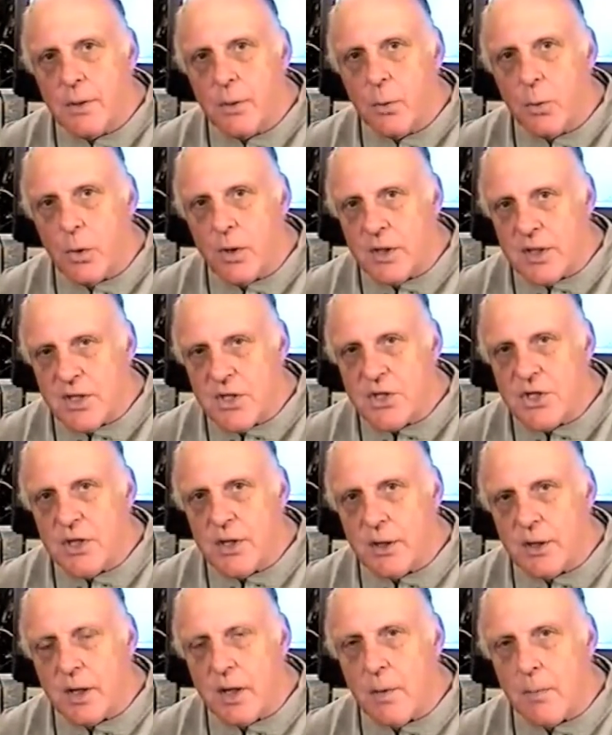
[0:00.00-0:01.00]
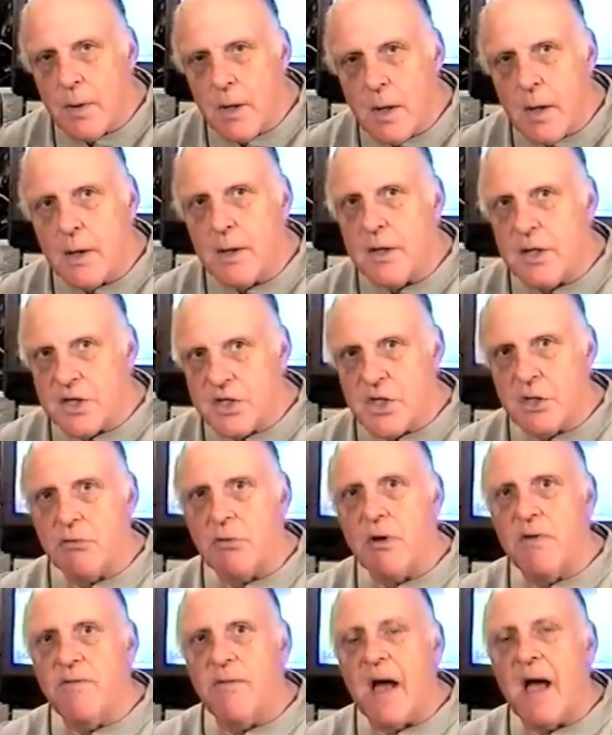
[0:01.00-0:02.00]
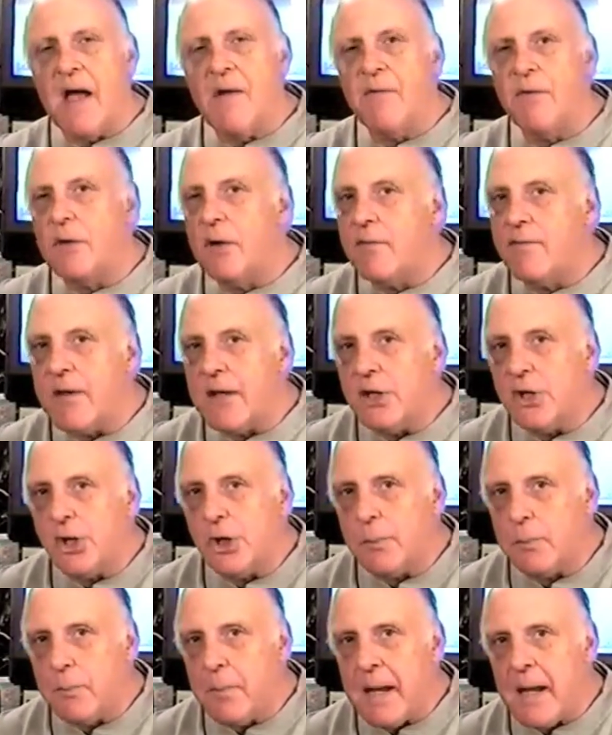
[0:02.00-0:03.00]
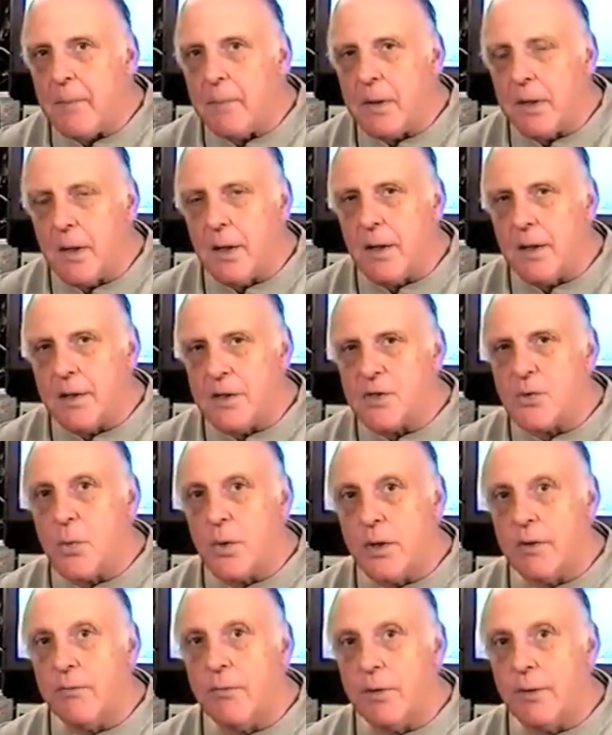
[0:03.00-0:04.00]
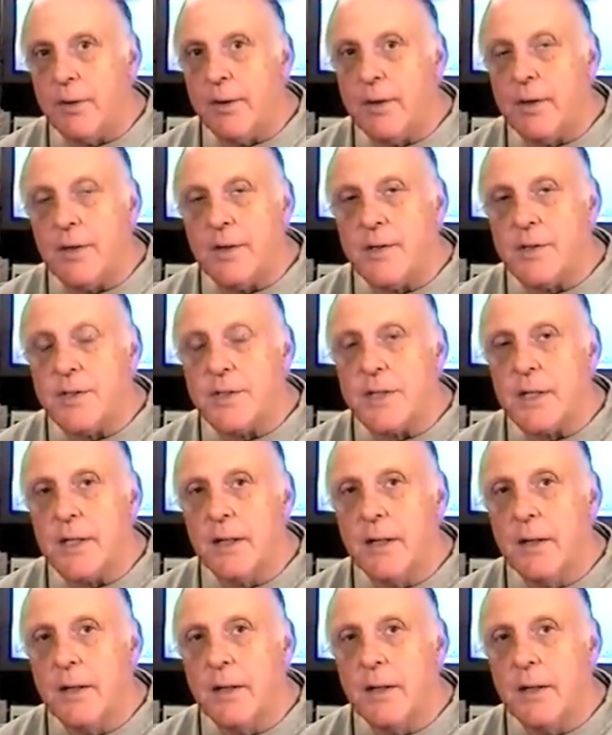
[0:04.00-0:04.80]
when they see it come out, and it's a revival of ancient Babylon is what it really is.